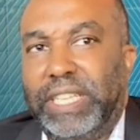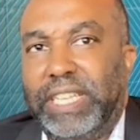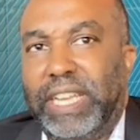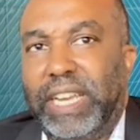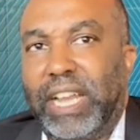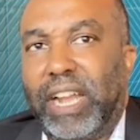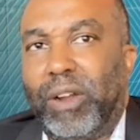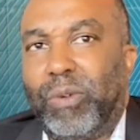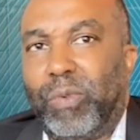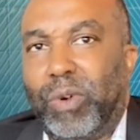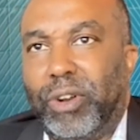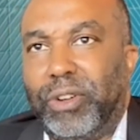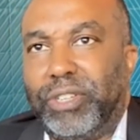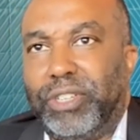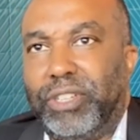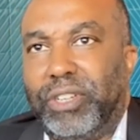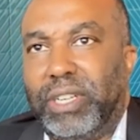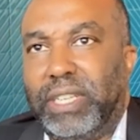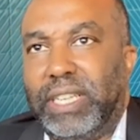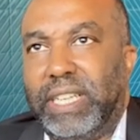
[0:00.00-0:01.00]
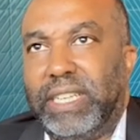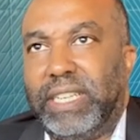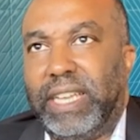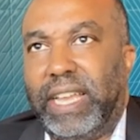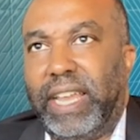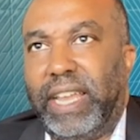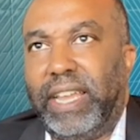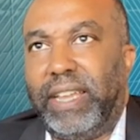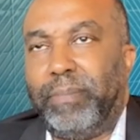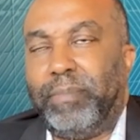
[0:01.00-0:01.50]
did our work during the
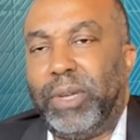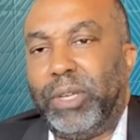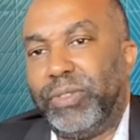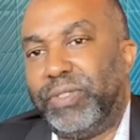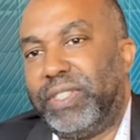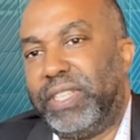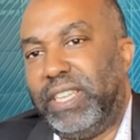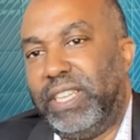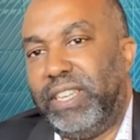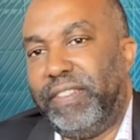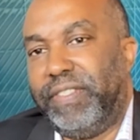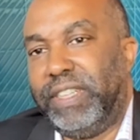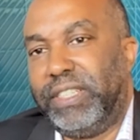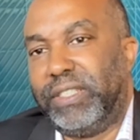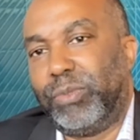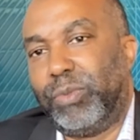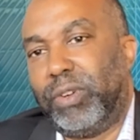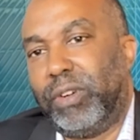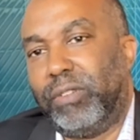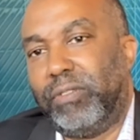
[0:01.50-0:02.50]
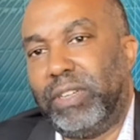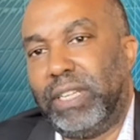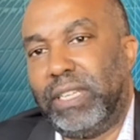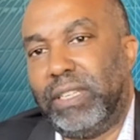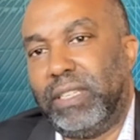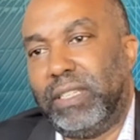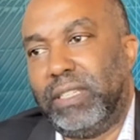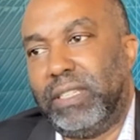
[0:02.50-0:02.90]
day, most evenings were